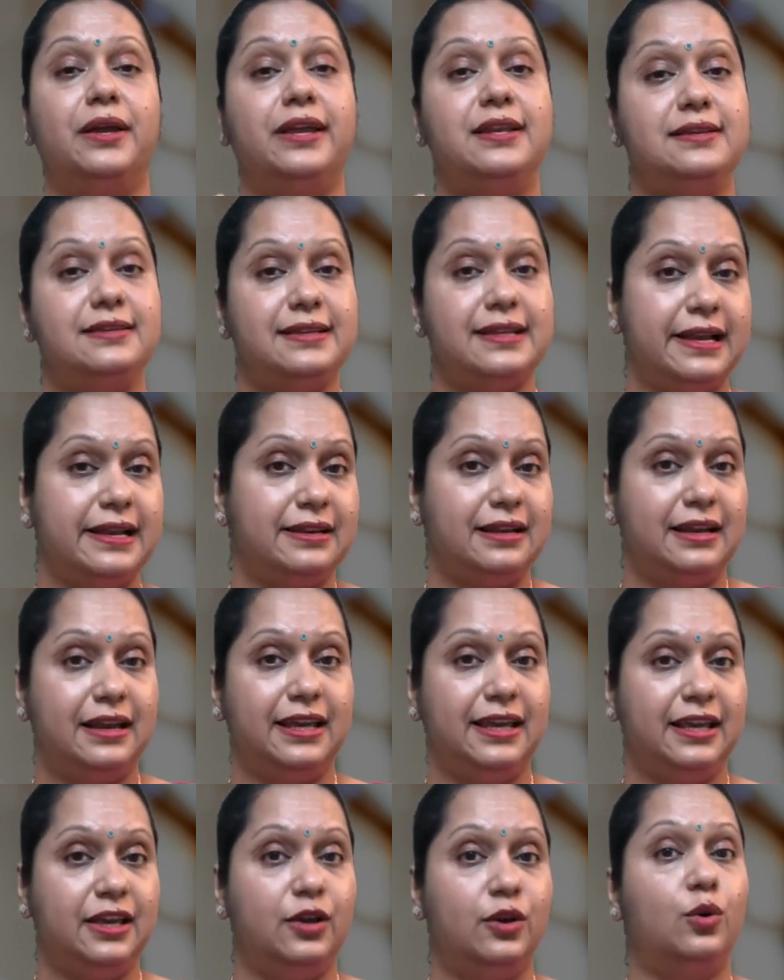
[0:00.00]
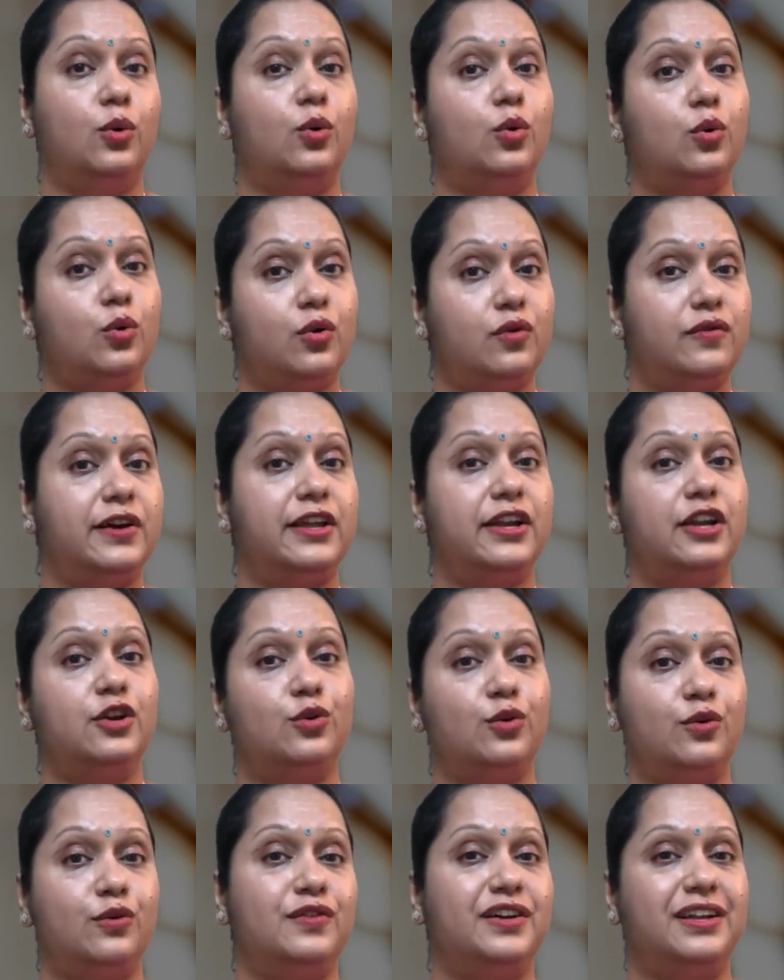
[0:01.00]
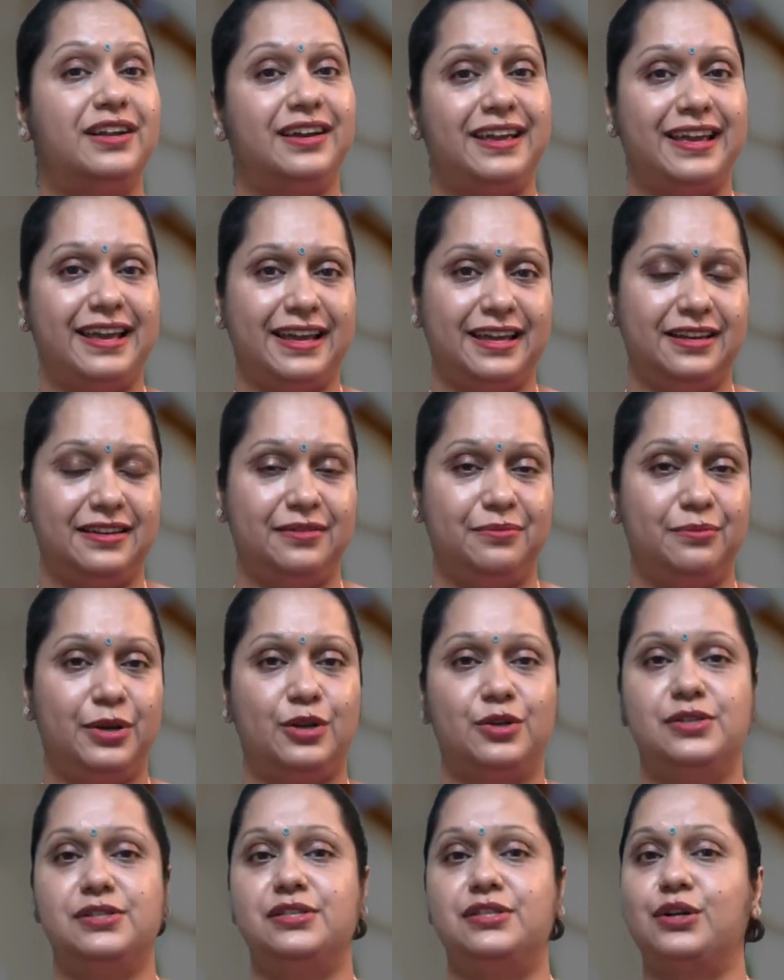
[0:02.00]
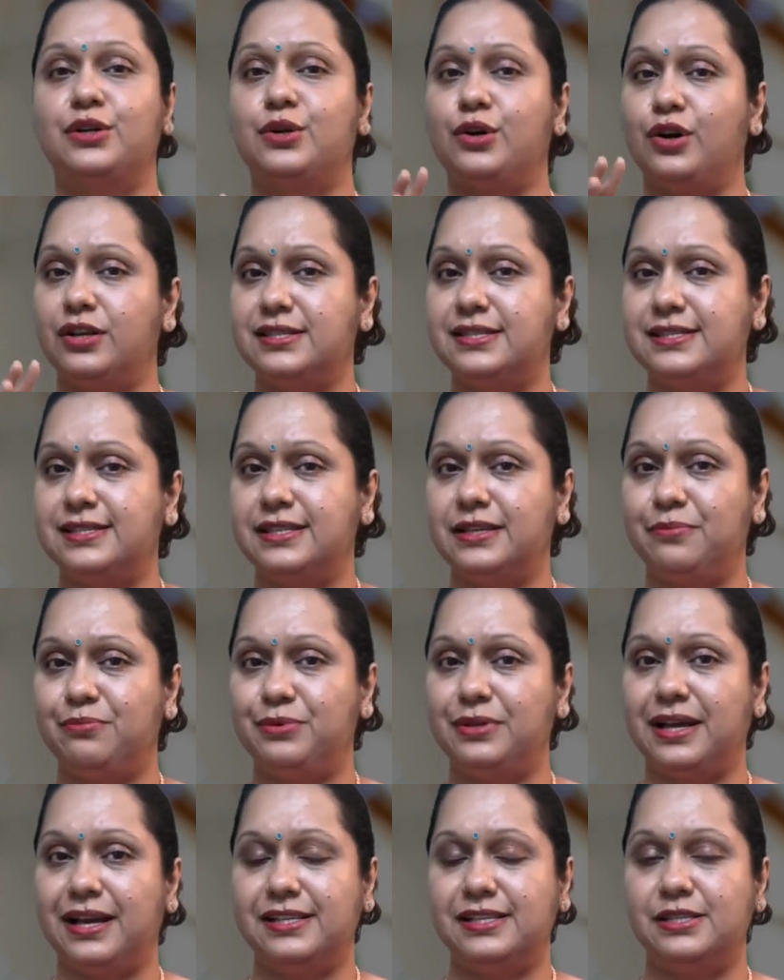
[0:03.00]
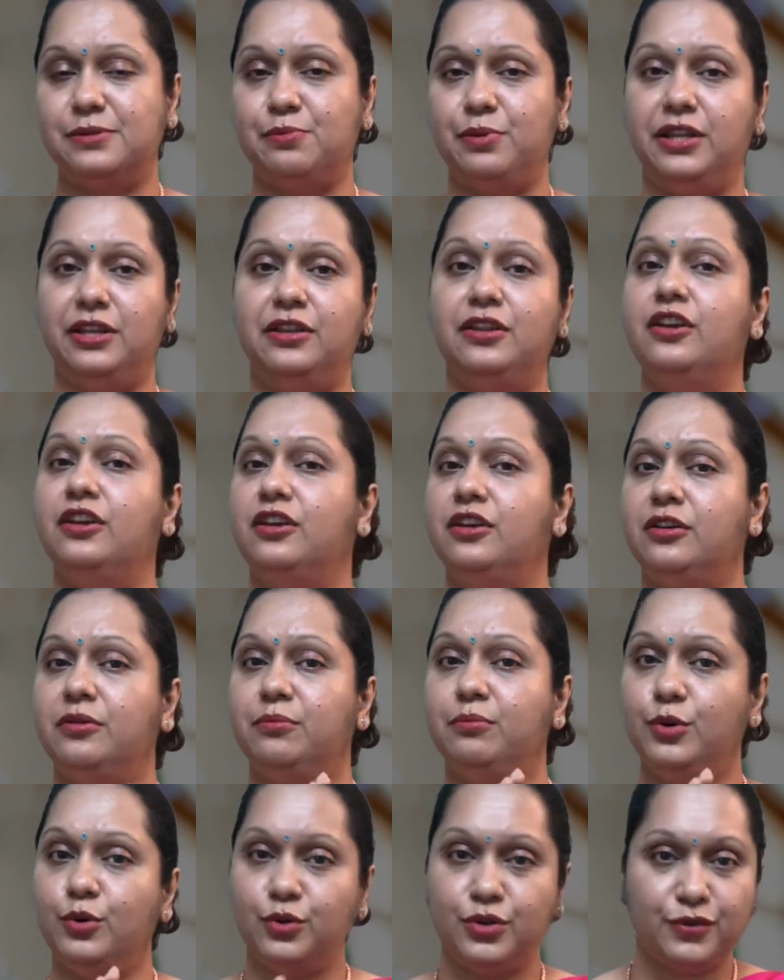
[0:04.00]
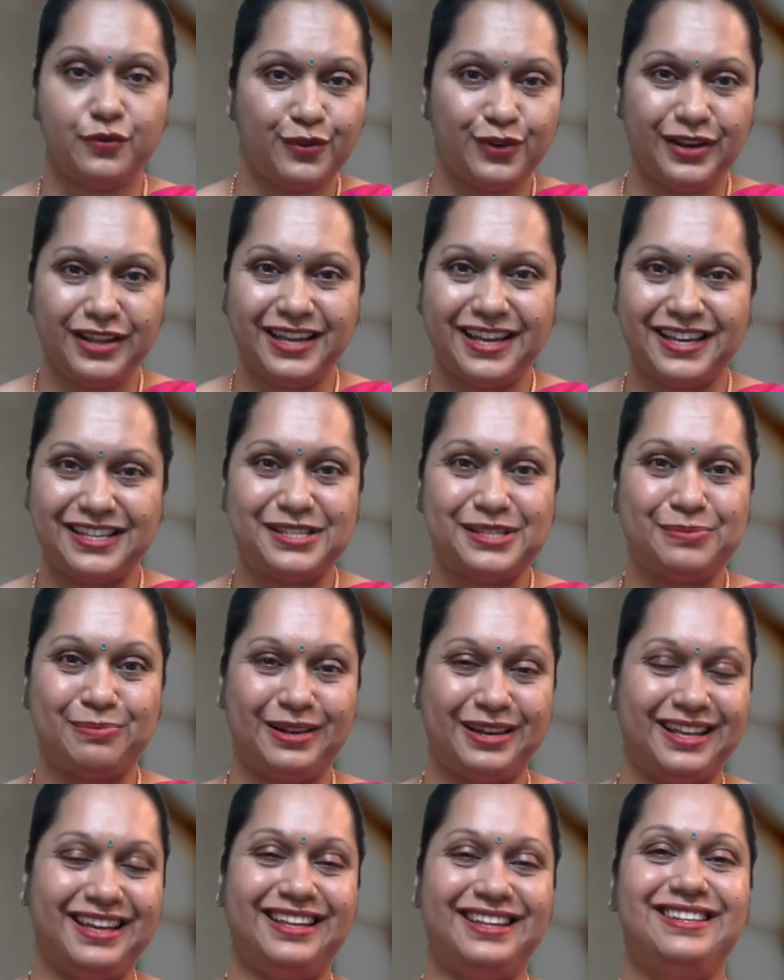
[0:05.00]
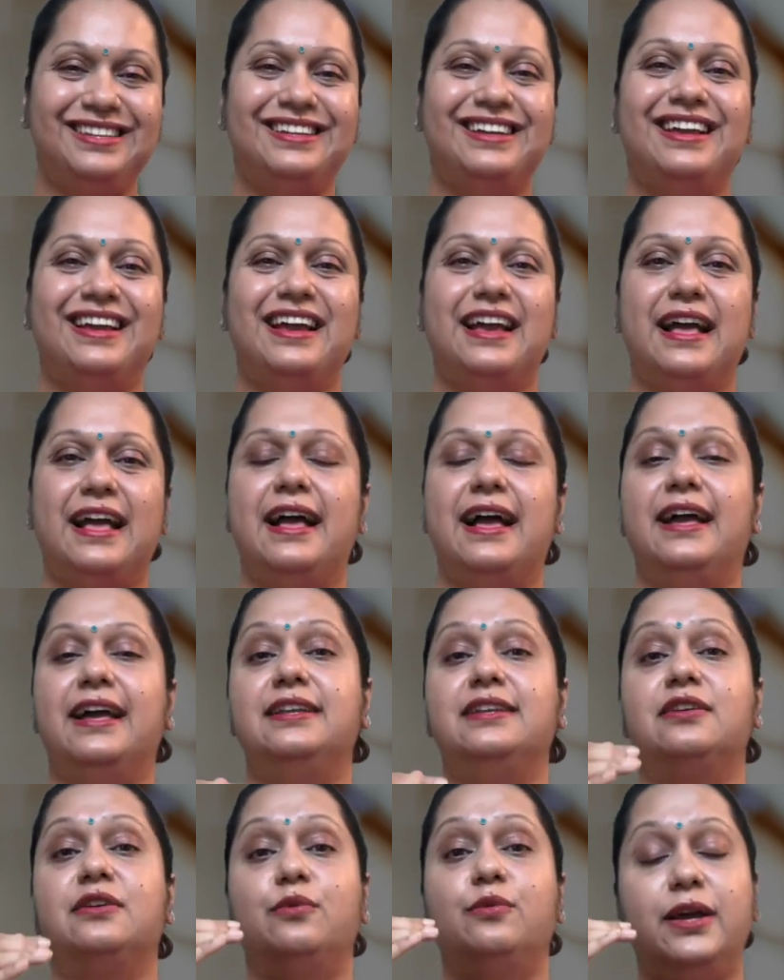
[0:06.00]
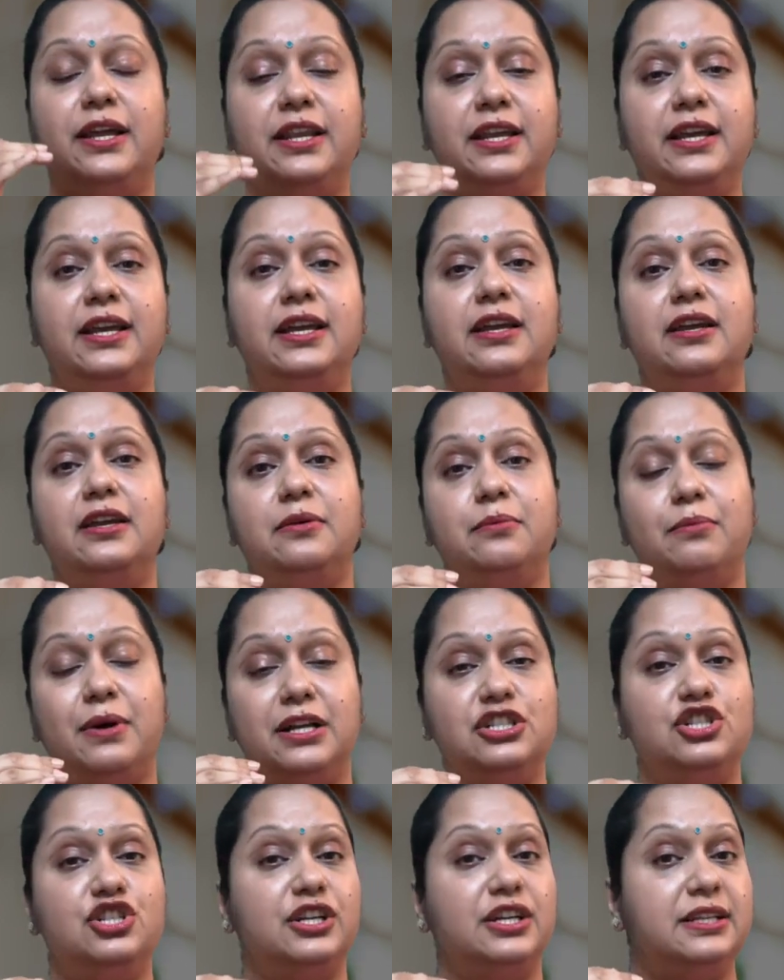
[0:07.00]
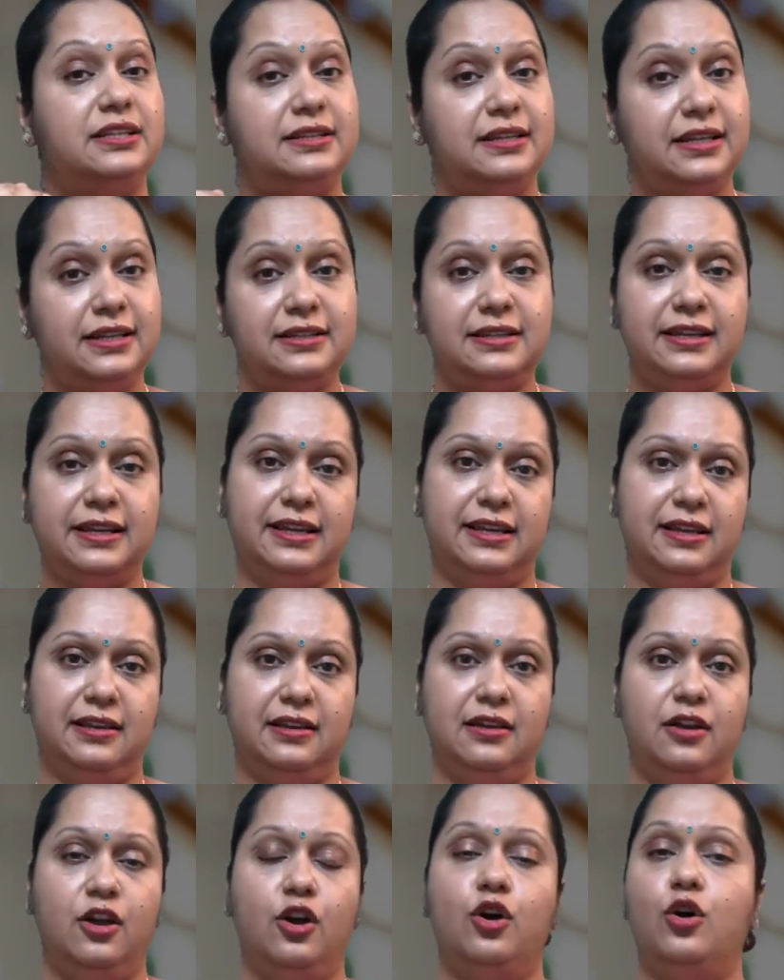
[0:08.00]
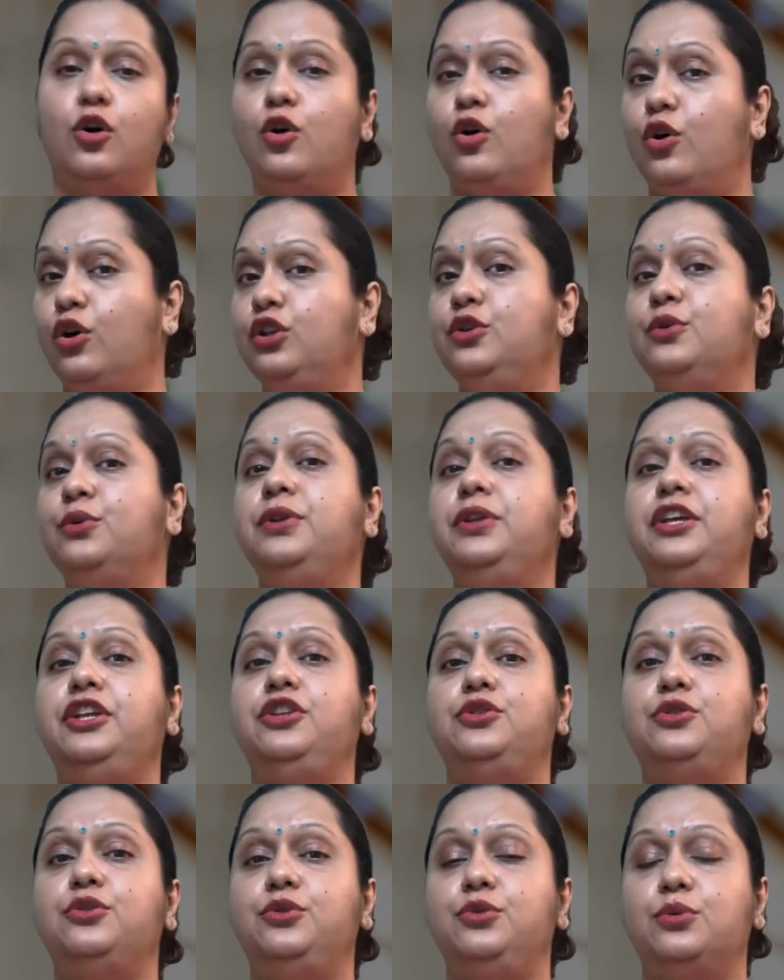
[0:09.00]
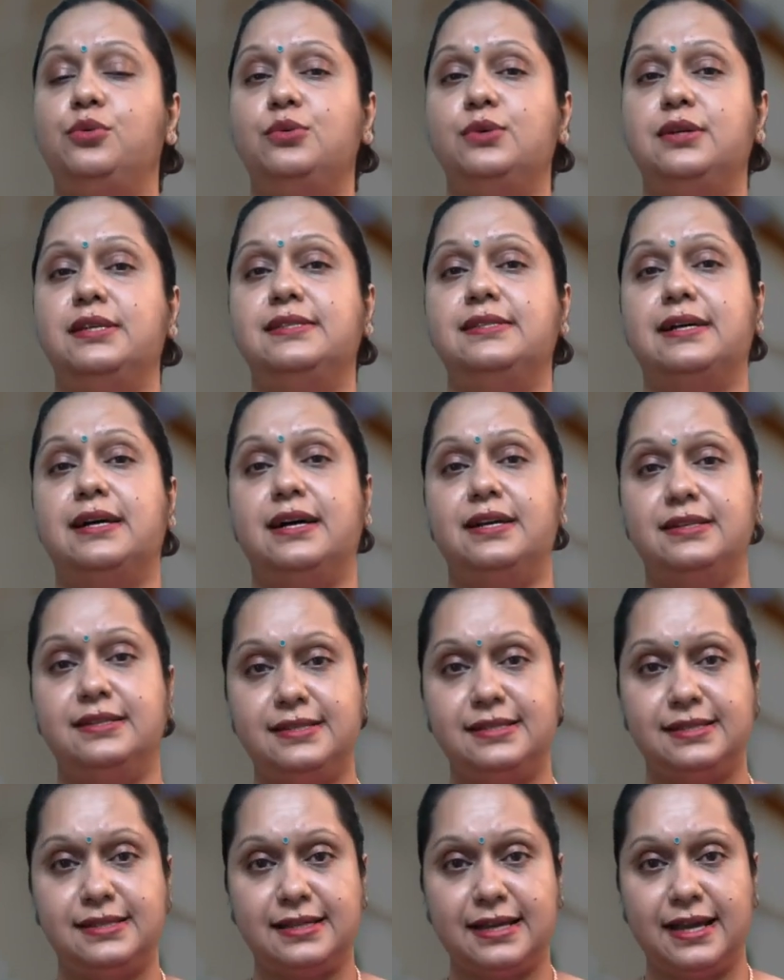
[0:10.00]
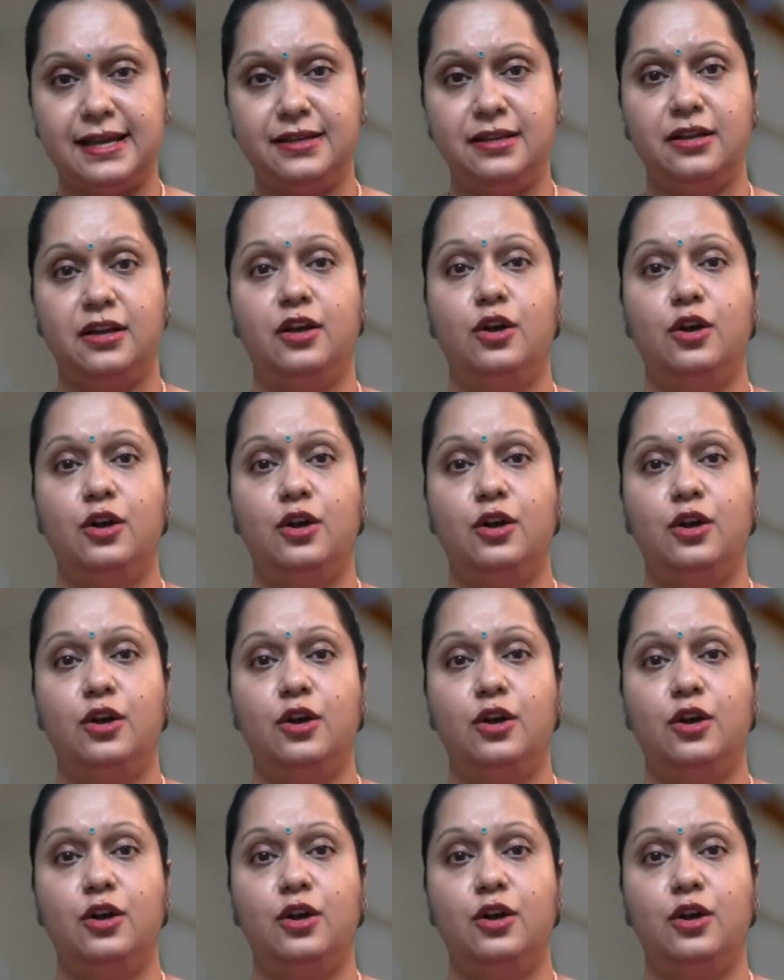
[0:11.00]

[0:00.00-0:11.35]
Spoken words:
intently over and over again, because the concept has been beautifully explained and very much in detail. All you need to do is understand